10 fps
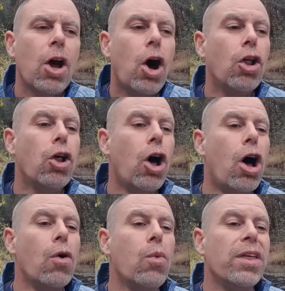
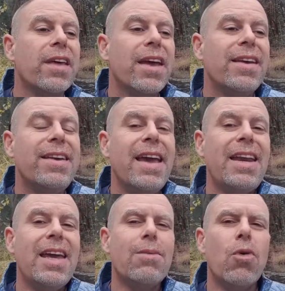along with
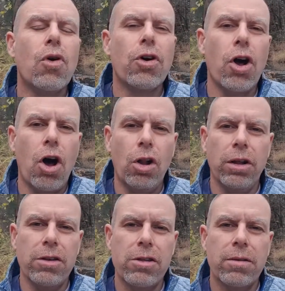gaining more
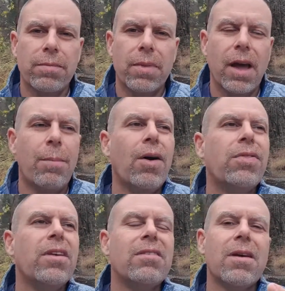knowledge
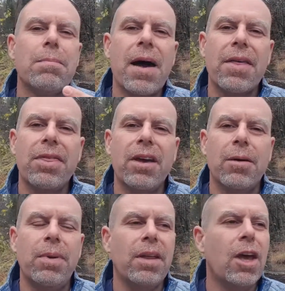about this empathic
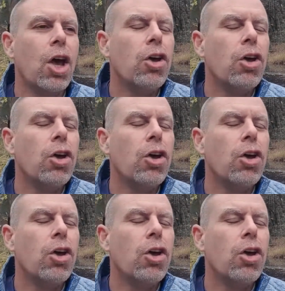ability,